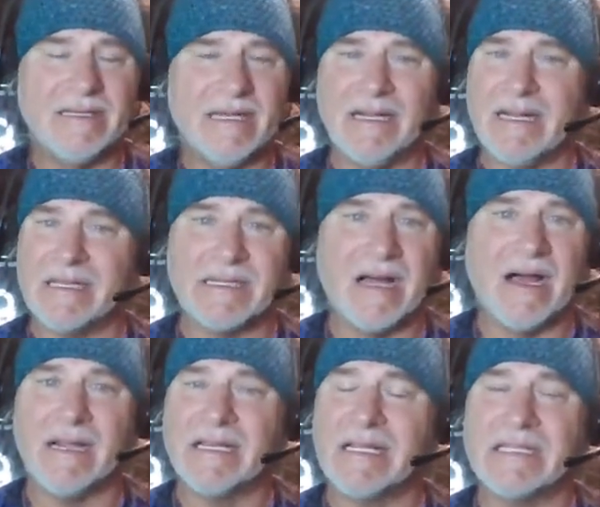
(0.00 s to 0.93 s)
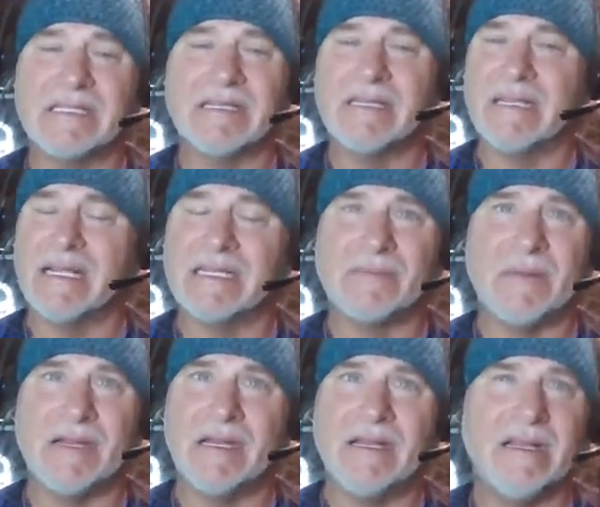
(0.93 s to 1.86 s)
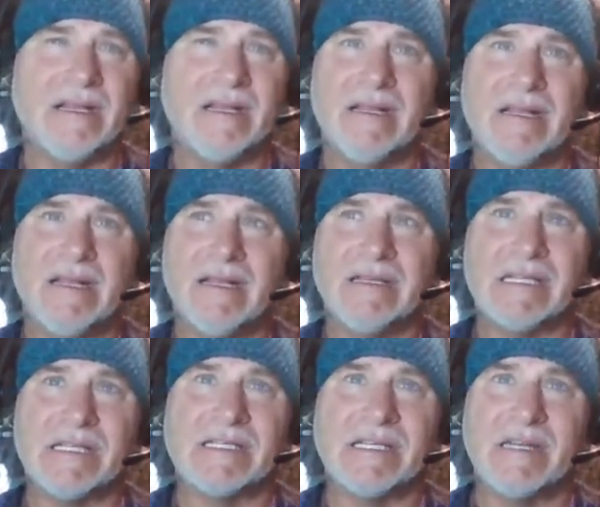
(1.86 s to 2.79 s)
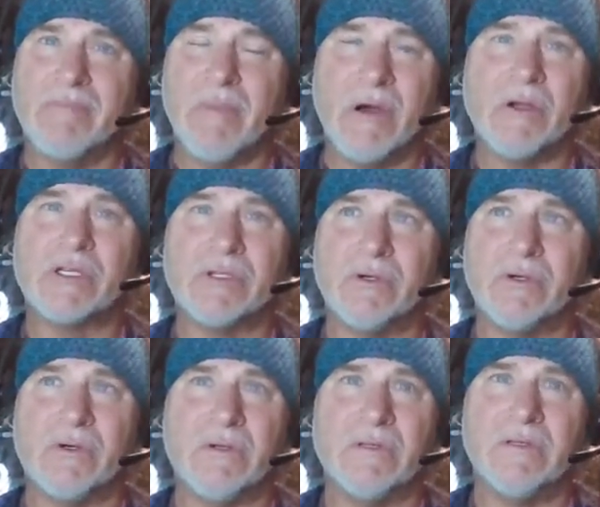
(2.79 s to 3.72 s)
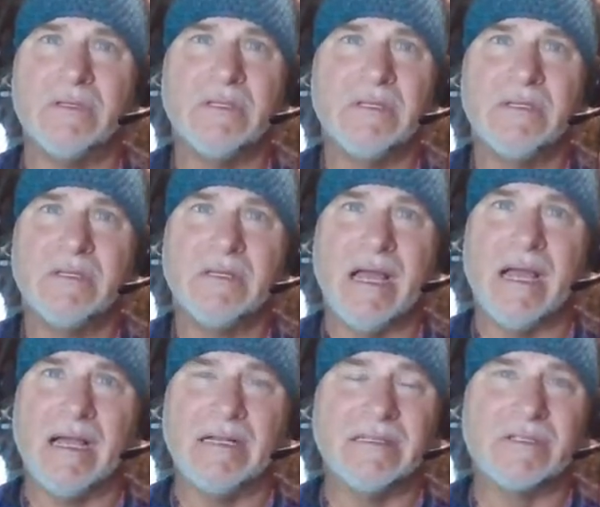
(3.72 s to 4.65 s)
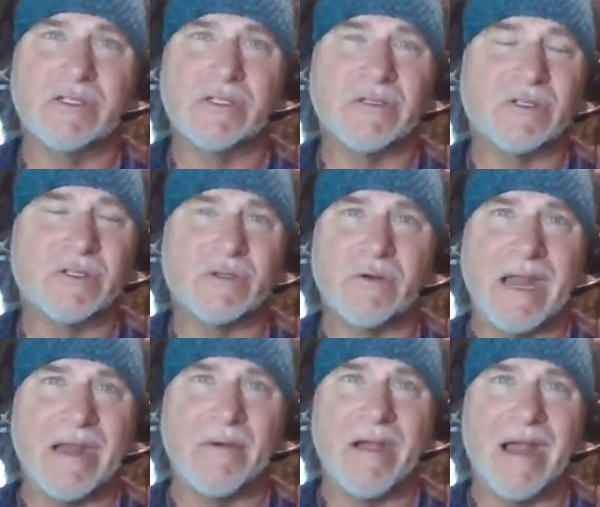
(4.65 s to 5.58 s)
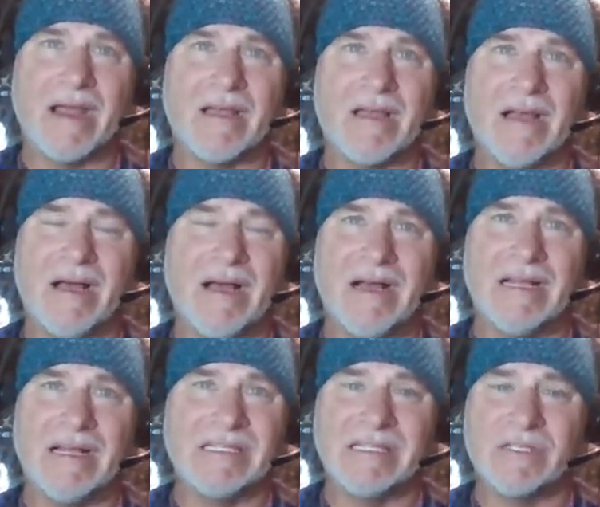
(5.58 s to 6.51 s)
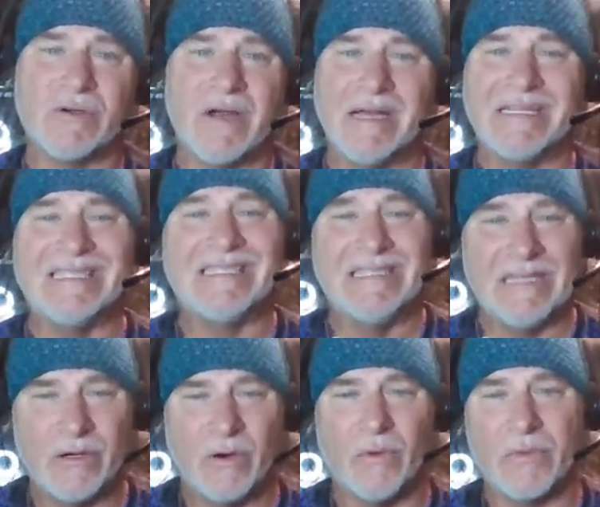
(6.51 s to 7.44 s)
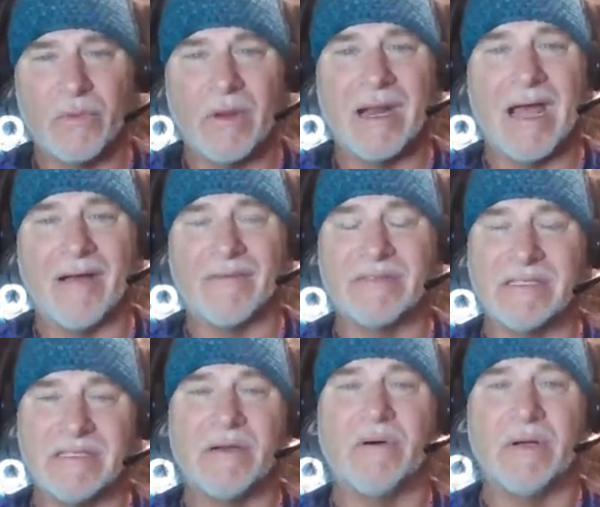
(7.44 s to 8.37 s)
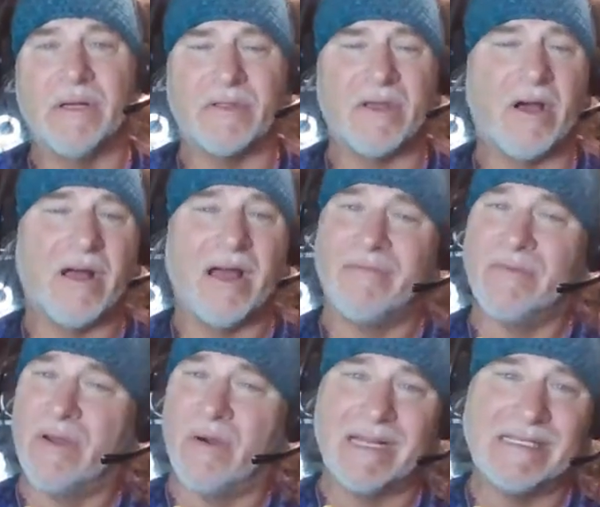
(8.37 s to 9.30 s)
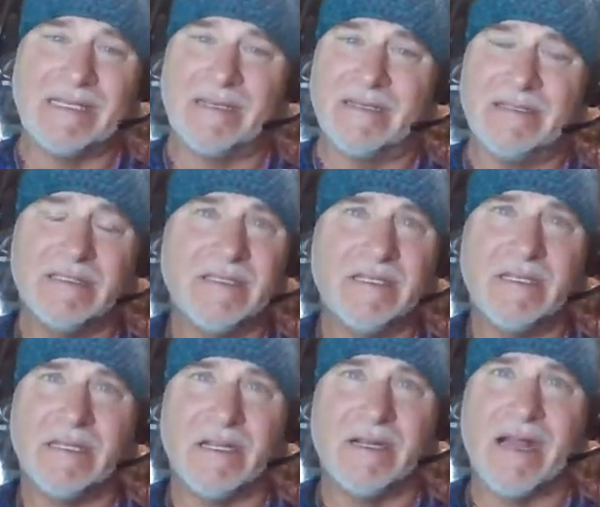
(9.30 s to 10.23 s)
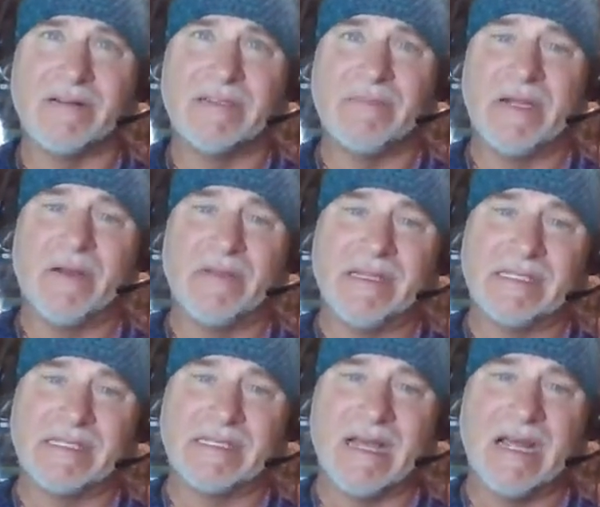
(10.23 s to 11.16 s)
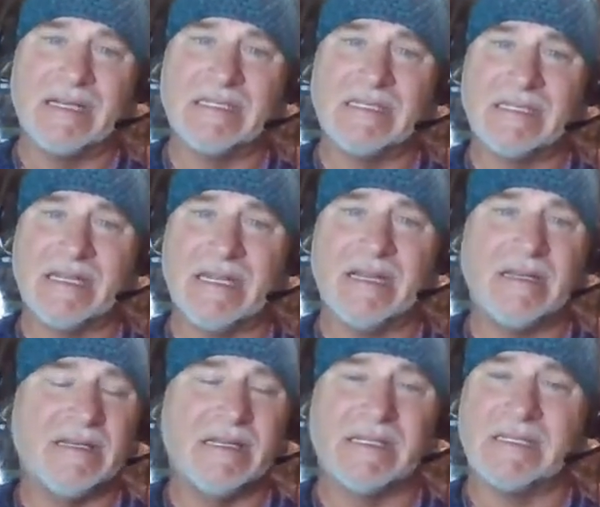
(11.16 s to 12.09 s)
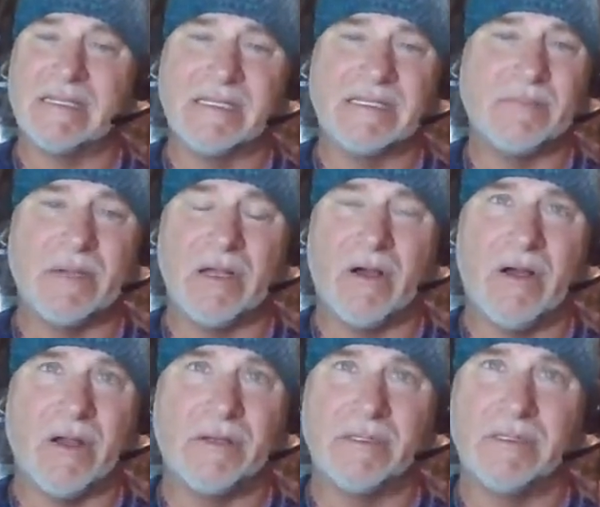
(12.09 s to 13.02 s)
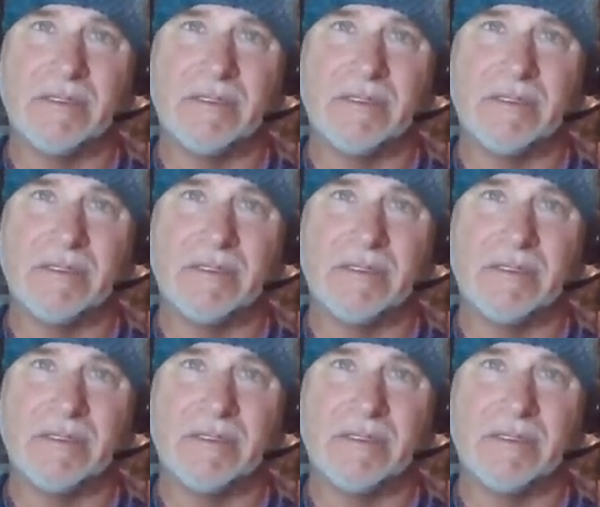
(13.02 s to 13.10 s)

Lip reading: It has not. It's been just an emotional and train wreck, just trying to deal with what I have to deal with. Y'all have no idea. You'd have to be on this side to see it. It's beyond.